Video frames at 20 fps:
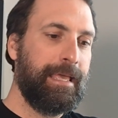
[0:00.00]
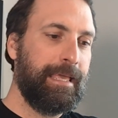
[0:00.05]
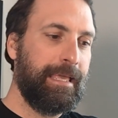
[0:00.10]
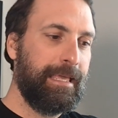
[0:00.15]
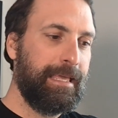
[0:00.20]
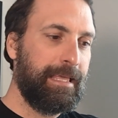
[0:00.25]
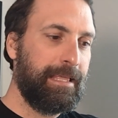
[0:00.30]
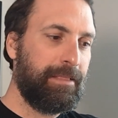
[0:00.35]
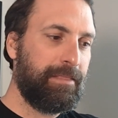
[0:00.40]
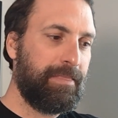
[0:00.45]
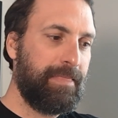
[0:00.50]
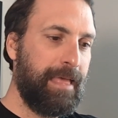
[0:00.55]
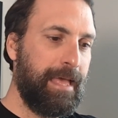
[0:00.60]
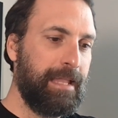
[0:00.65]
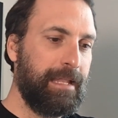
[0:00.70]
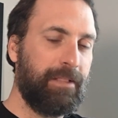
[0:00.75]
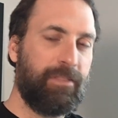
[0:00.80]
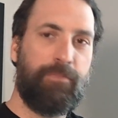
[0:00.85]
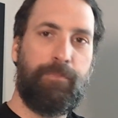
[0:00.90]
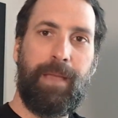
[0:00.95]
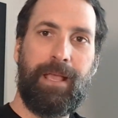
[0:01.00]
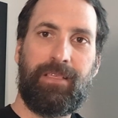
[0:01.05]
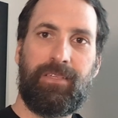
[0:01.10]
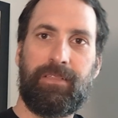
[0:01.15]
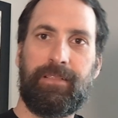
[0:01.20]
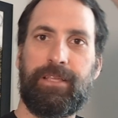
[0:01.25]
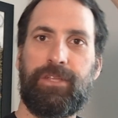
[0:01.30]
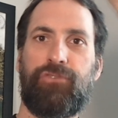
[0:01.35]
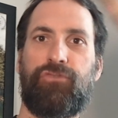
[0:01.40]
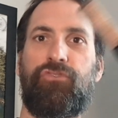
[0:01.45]
is that it's
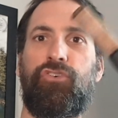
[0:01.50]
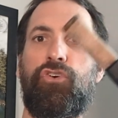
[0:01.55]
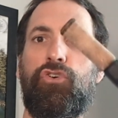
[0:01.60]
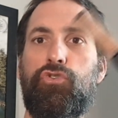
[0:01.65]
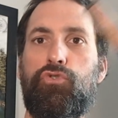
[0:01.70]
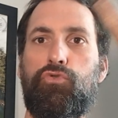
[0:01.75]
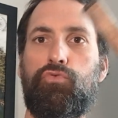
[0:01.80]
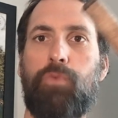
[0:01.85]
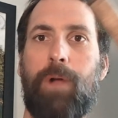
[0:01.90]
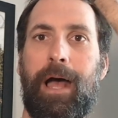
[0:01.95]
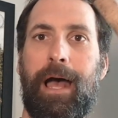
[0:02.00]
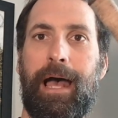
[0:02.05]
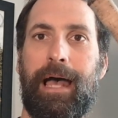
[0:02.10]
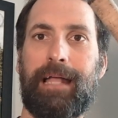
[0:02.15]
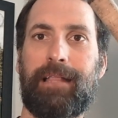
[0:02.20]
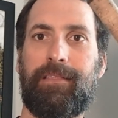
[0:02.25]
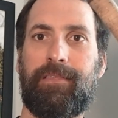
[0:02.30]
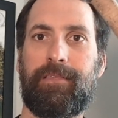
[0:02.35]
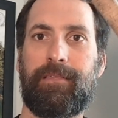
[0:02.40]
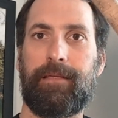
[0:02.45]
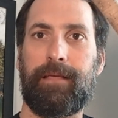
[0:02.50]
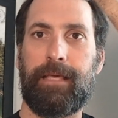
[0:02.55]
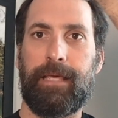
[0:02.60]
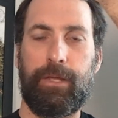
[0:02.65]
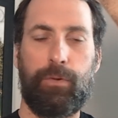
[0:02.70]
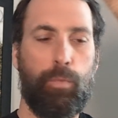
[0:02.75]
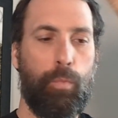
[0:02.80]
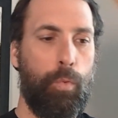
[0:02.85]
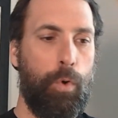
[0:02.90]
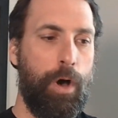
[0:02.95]
basically two rods
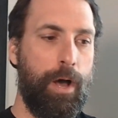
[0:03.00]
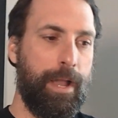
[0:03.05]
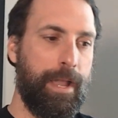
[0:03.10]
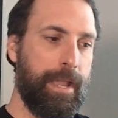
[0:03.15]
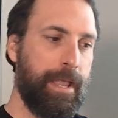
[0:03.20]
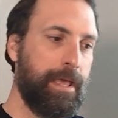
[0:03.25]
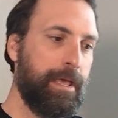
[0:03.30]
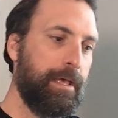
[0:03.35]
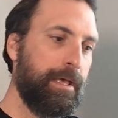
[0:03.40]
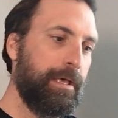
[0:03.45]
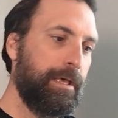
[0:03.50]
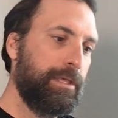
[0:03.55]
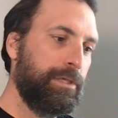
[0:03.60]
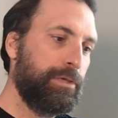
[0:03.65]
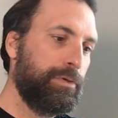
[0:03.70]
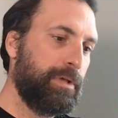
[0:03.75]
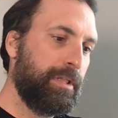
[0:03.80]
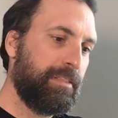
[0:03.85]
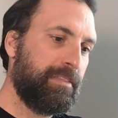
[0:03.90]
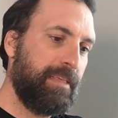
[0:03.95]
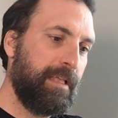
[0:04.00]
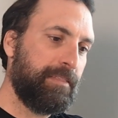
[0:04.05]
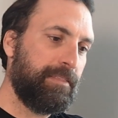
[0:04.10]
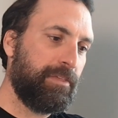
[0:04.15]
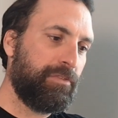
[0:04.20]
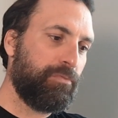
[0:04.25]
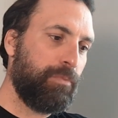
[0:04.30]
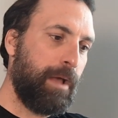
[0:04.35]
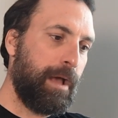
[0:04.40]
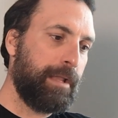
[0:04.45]
in one. You can set
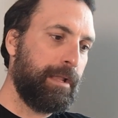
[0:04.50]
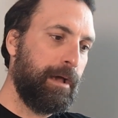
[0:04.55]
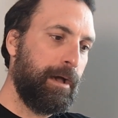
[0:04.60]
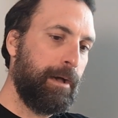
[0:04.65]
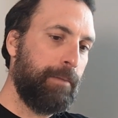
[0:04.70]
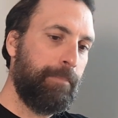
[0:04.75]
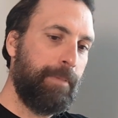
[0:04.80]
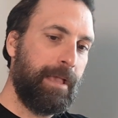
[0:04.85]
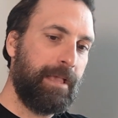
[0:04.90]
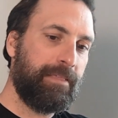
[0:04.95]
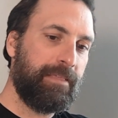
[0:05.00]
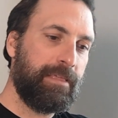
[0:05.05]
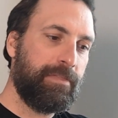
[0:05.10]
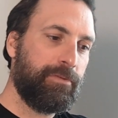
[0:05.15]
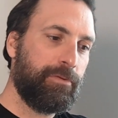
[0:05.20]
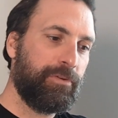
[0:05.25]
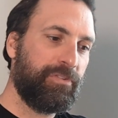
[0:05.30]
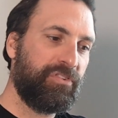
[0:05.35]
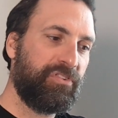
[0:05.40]
this rod up as either a